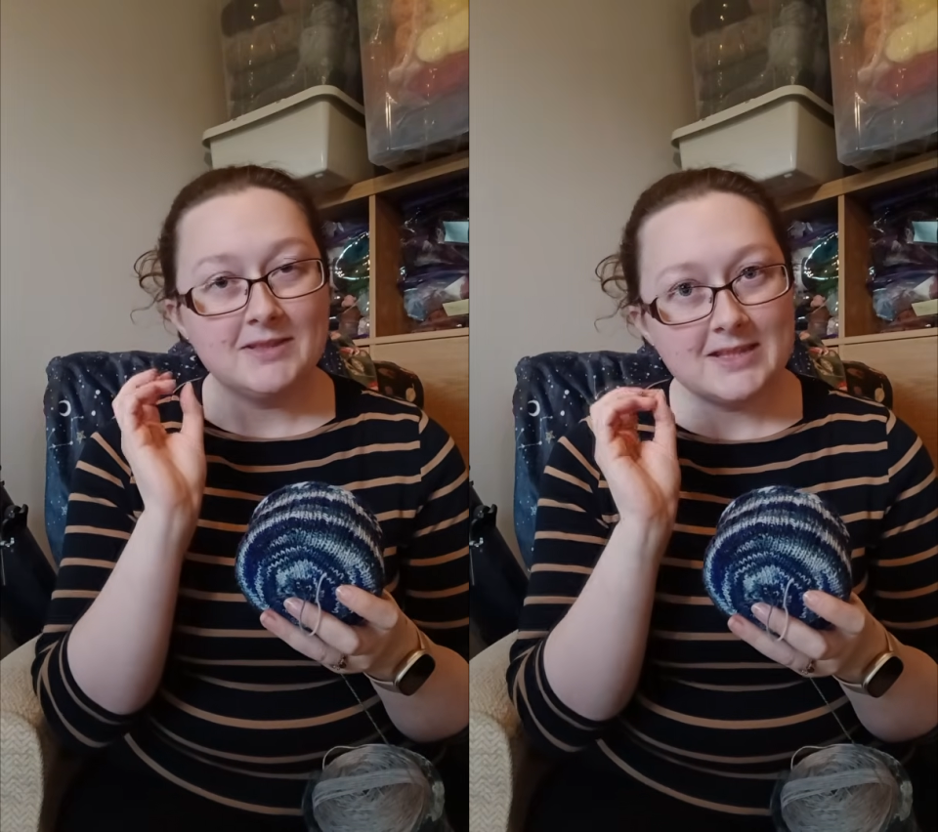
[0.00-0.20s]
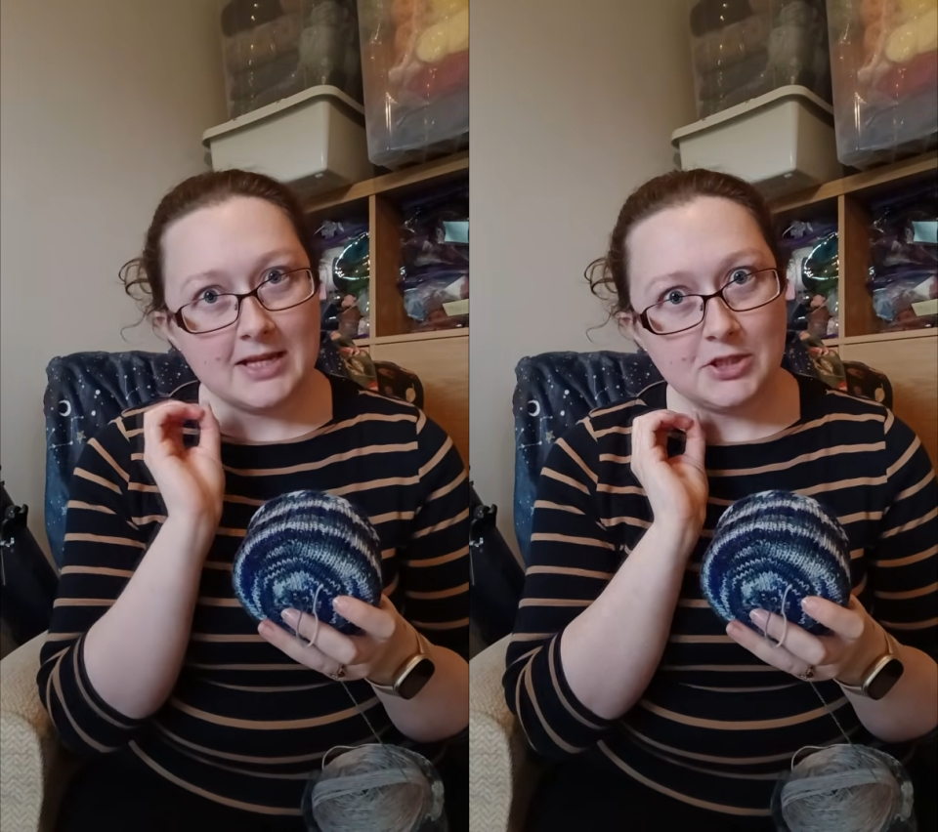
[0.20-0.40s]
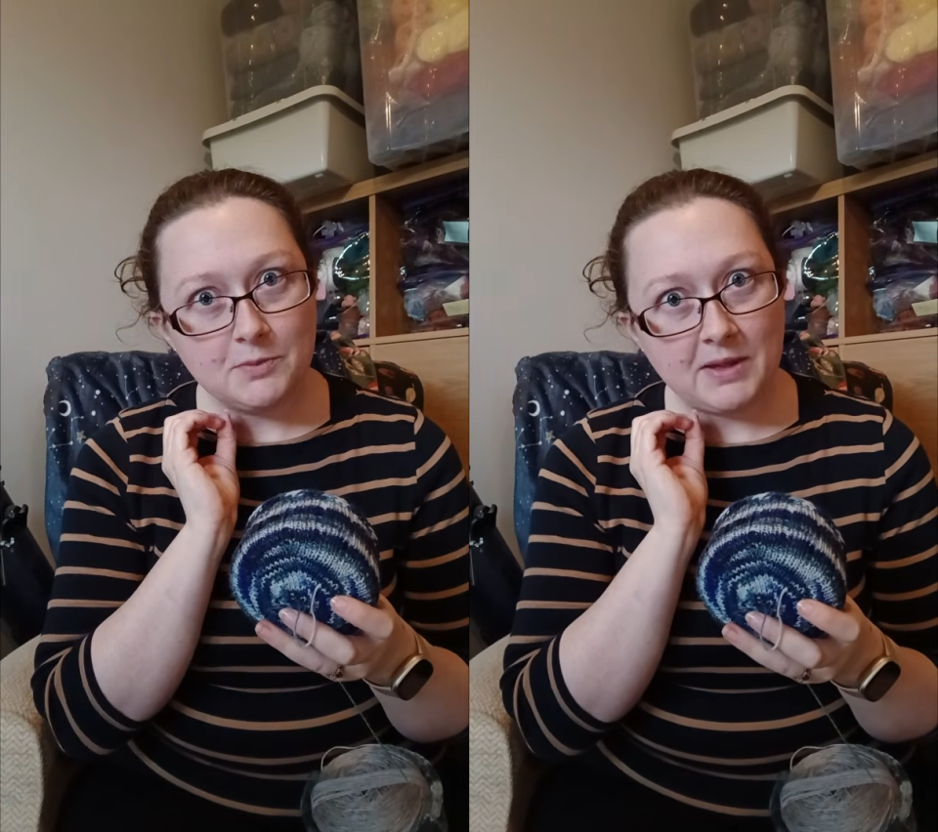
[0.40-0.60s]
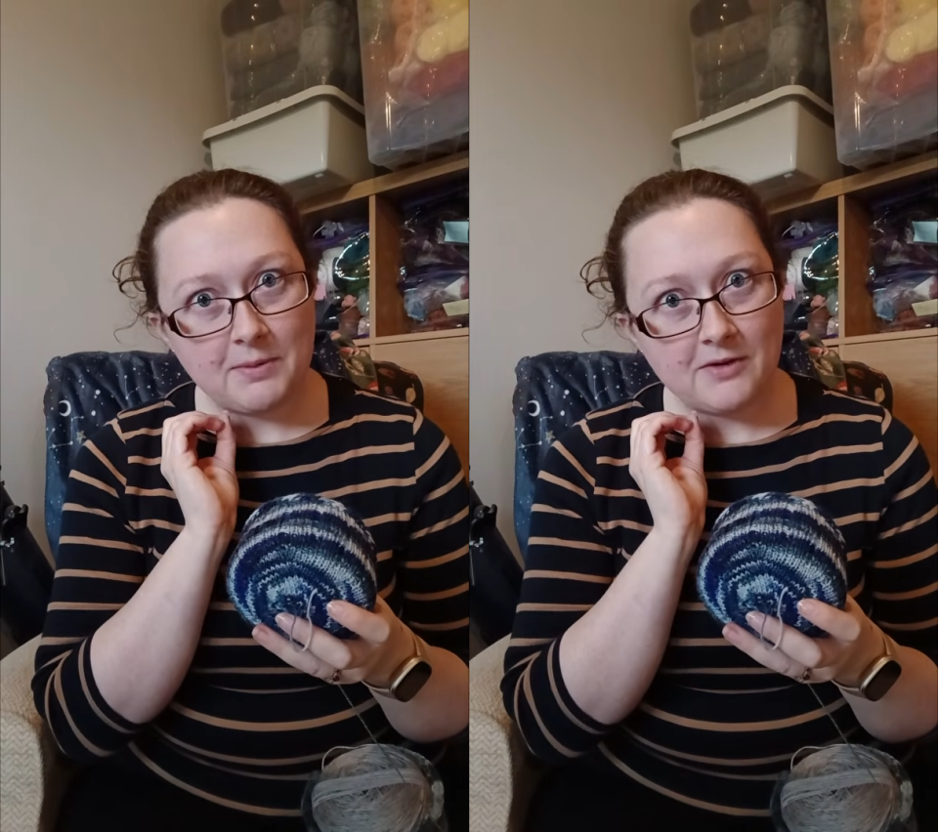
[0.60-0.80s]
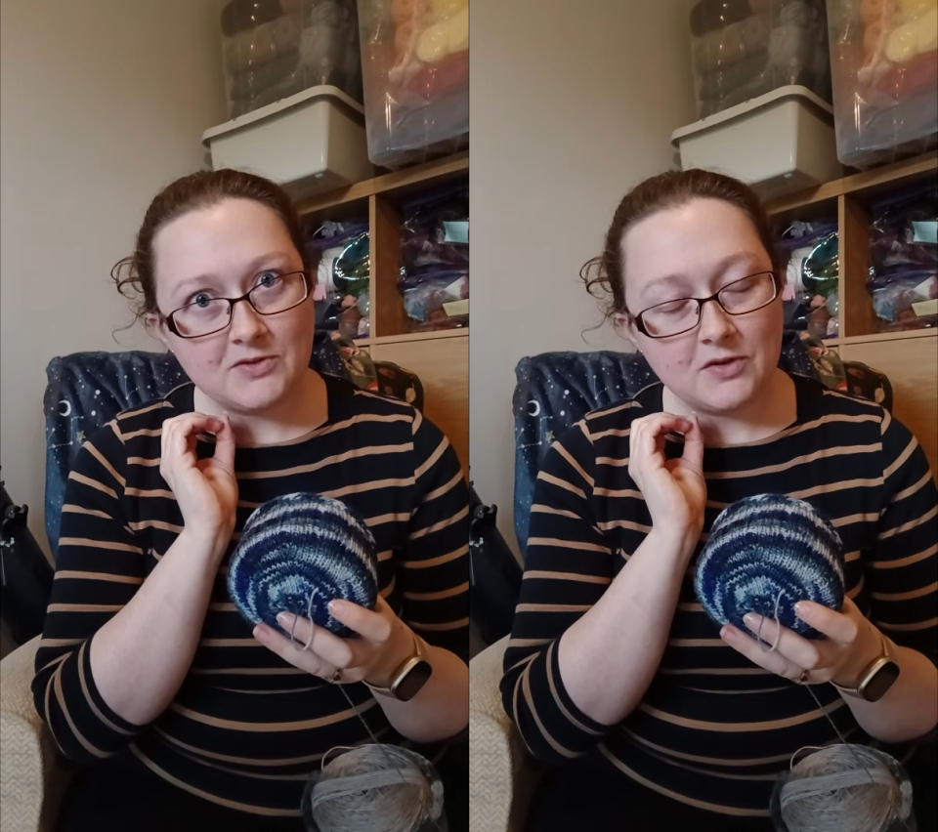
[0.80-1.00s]
slightly too big
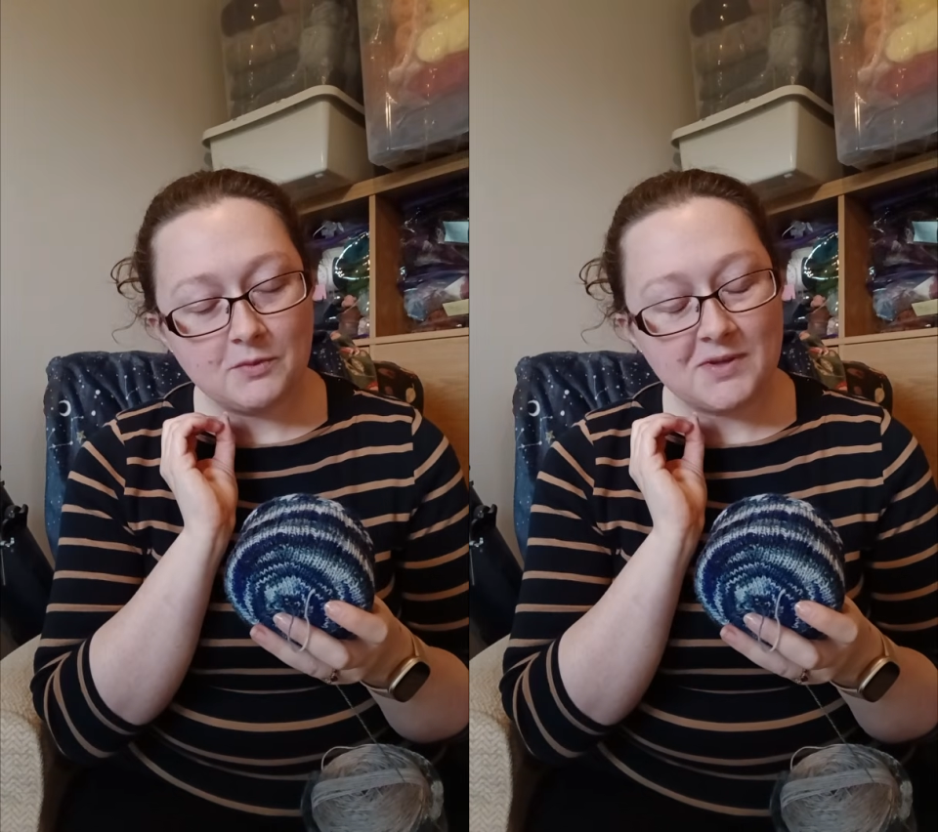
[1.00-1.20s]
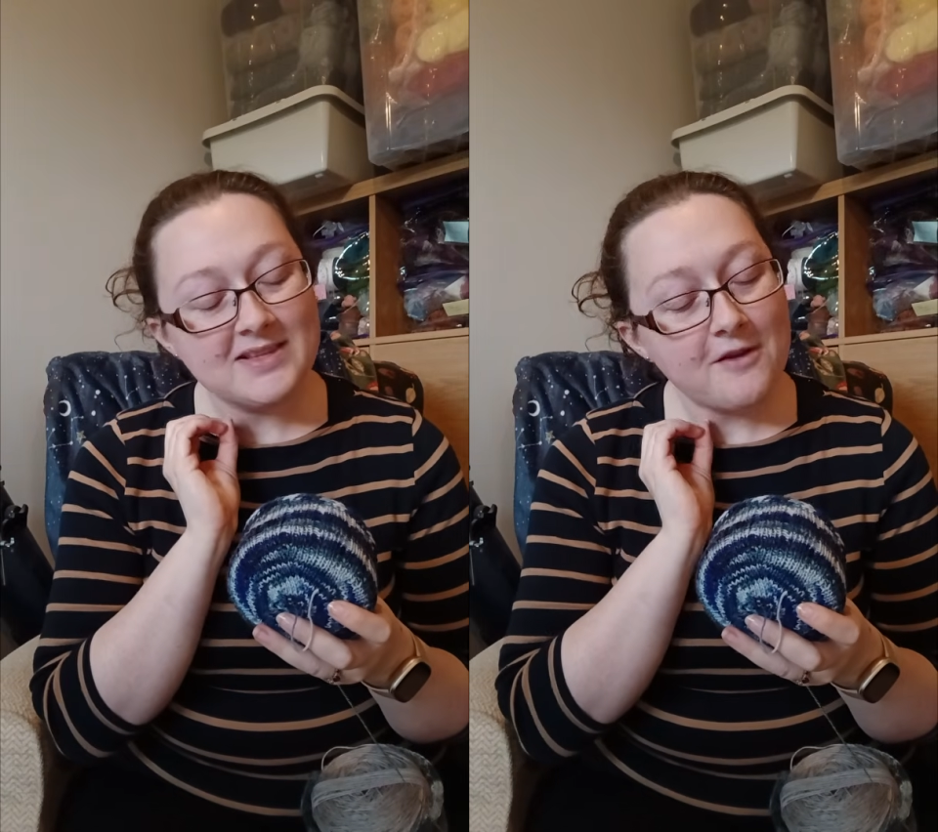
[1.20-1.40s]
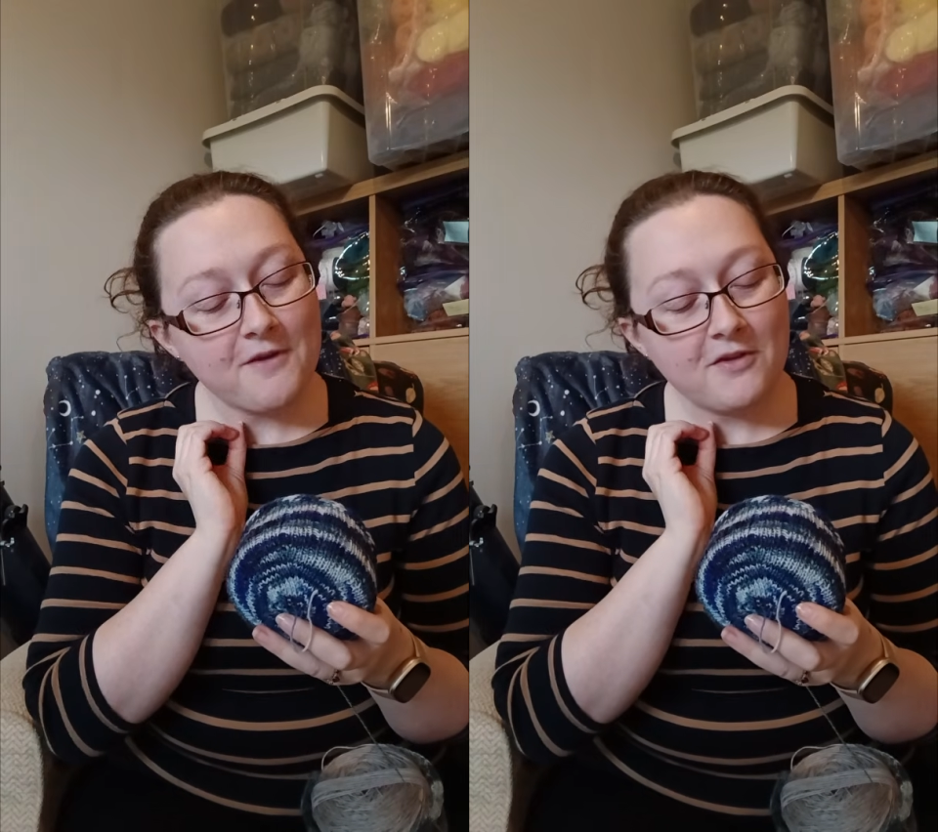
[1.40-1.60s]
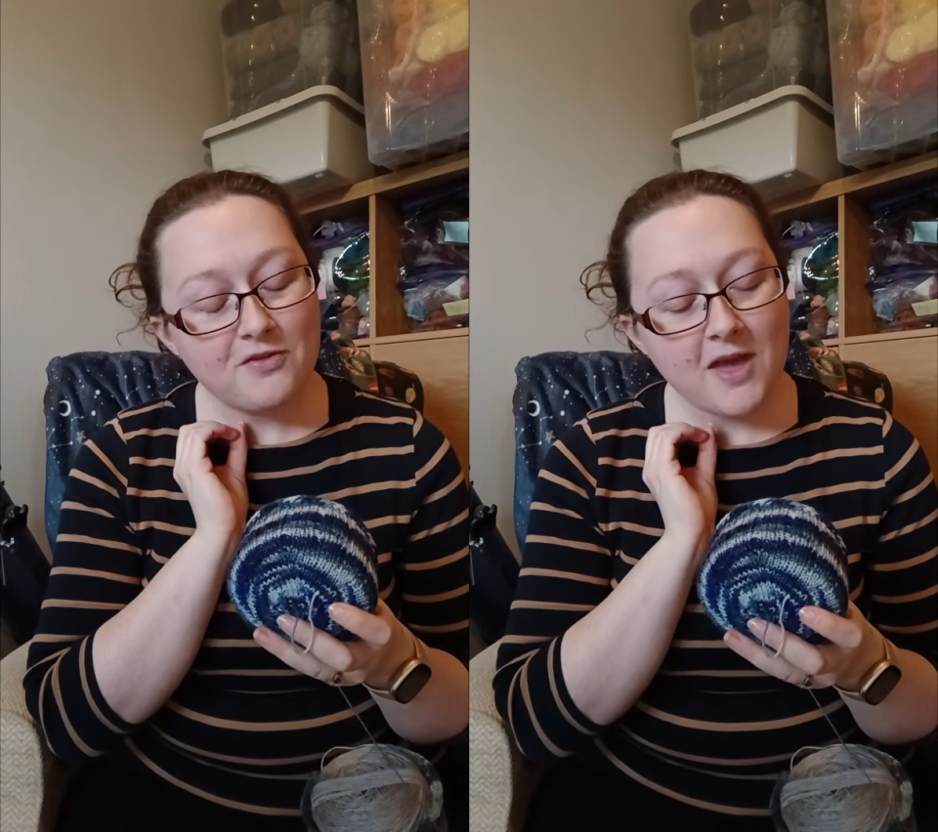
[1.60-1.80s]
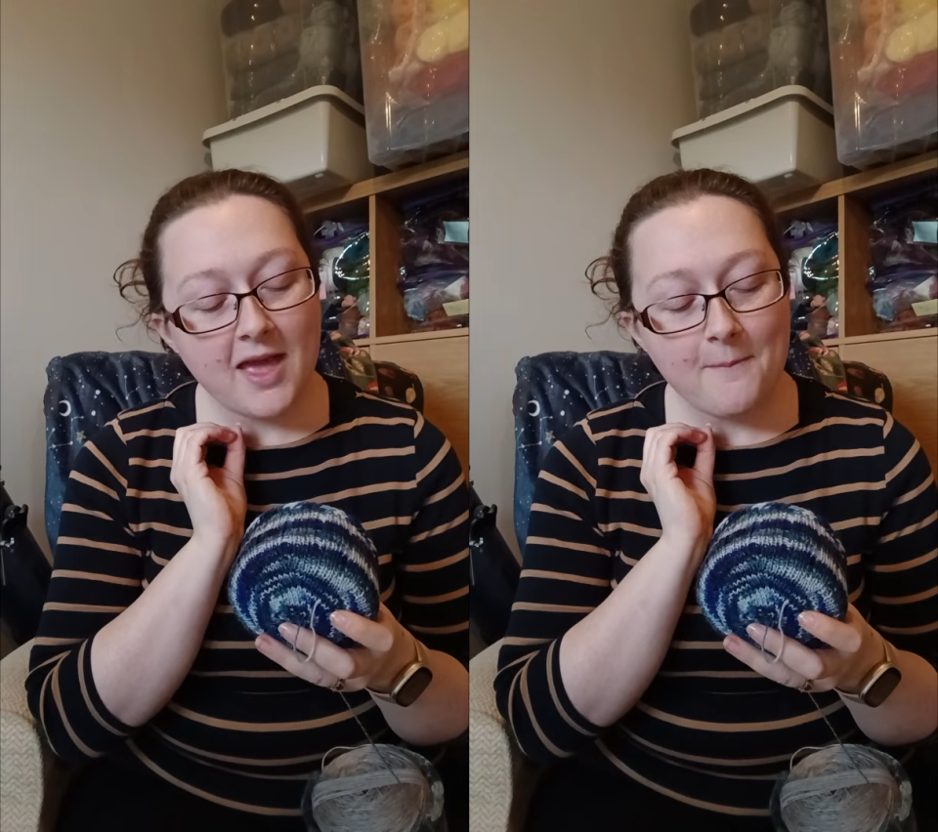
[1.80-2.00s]
pair of socks myself out of
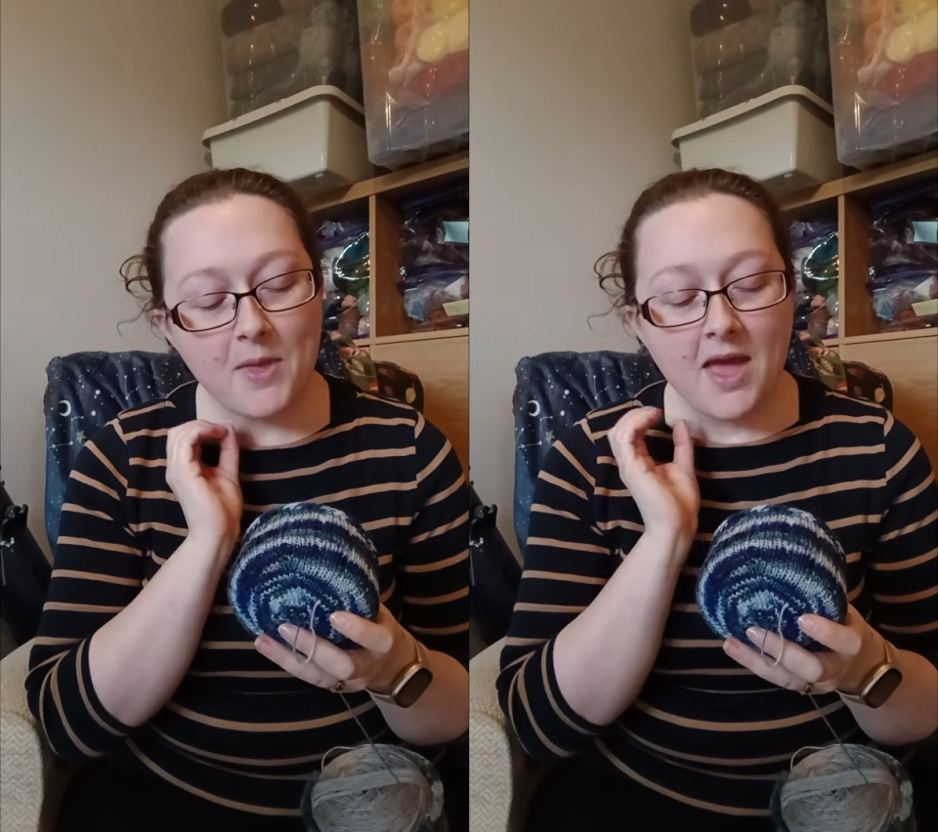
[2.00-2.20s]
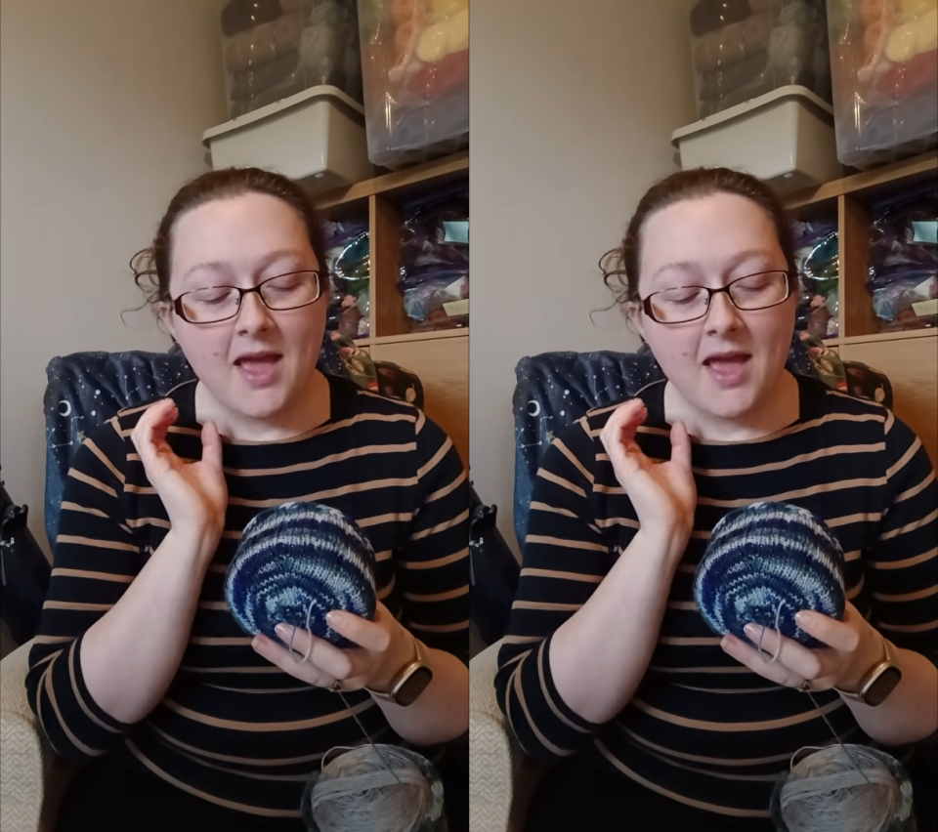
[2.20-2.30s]
them,